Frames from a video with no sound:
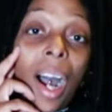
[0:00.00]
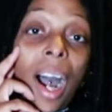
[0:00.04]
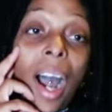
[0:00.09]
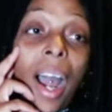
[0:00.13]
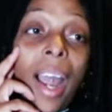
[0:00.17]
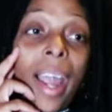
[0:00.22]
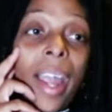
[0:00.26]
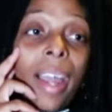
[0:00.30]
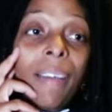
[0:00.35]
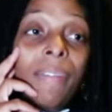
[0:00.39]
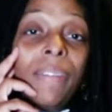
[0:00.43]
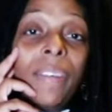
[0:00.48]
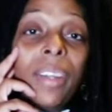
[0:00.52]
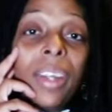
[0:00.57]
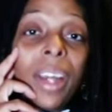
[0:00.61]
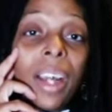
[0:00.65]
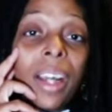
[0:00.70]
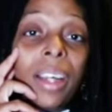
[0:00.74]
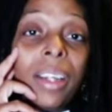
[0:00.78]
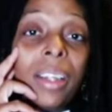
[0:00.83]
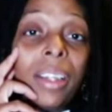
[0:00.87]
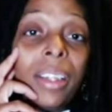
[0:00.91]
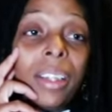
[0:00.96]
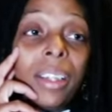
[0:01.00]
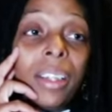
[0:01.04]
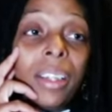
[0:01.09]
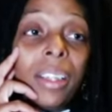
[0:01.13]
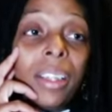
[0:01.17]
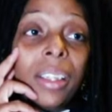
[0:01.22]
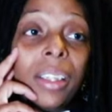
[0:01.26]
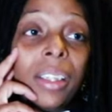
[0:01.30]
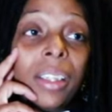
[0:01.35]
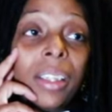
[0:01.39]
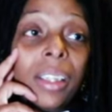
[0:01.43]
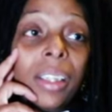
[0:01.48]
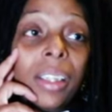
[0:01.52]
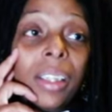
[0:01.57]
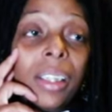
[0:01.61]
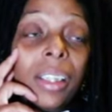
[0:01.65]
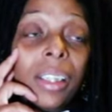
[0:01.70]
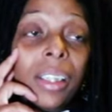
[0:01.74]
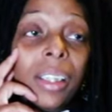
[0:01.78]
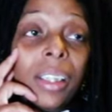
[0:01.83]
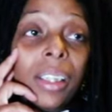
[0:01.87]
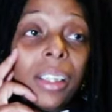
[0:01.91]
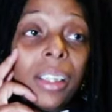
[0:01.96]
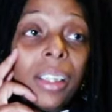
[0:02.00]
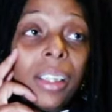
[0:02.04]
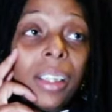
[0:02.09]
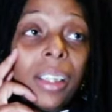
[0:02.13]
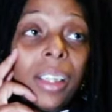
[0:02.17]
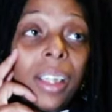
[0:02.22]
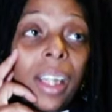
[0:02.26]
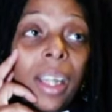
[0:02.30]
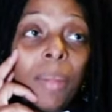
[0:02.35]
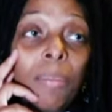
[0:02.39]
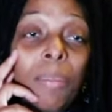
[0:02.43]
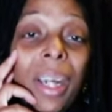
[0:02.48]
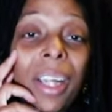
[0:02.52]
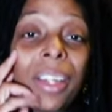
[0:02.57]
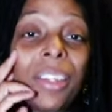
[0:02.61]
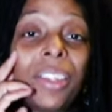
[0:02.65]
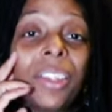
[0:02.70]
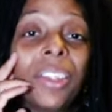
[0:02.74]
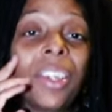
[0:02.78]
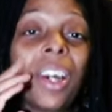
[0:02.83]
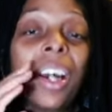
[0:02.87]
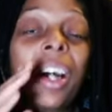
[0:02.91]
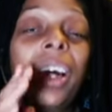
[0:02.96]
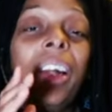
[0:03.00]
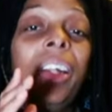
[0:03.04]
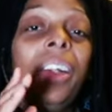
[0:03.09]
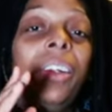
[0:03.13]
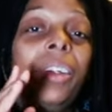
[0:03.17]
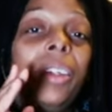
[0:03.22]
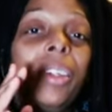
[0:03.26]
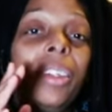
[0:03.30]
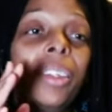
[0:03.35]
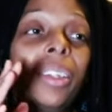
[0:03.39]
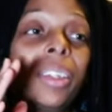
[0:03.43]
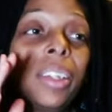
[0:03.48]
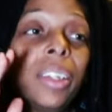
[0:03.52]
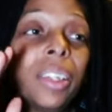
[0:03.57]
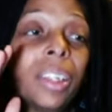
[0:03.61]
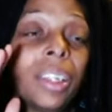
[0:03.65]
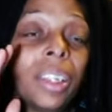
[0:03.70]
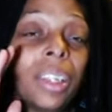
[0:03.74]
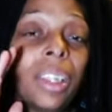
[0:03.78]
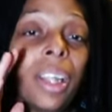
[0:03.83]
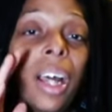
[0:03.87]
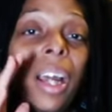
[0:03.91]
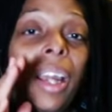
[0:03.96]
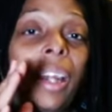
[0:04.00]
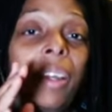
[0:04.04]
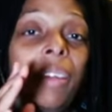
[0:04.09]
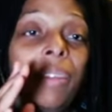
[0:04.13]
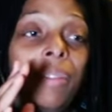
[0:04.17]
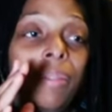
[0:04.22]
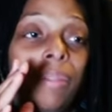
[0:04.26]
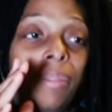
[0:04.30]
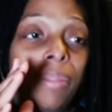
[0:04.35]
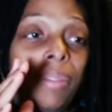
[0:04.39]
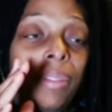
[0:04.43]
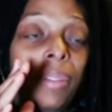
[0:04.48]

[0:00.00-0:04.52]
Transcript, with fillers: I have not in my entire life